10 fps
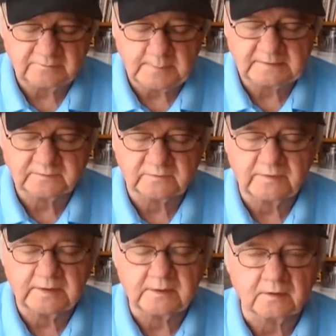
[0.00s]

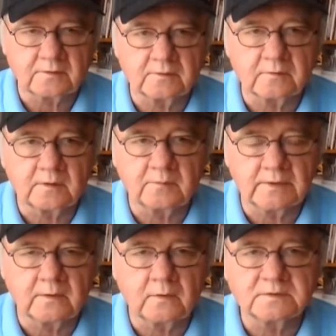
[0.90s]
Pennsylvania
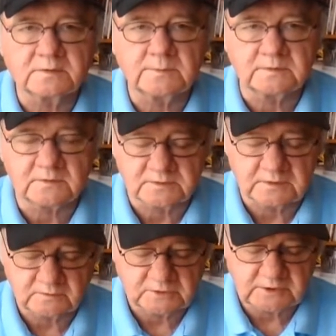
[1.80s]
Thoroughbred Horsemen's
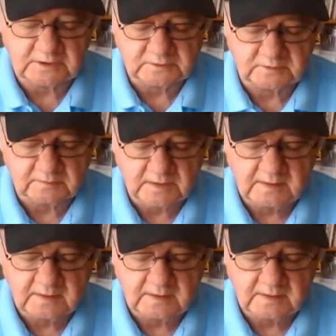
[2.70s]
Association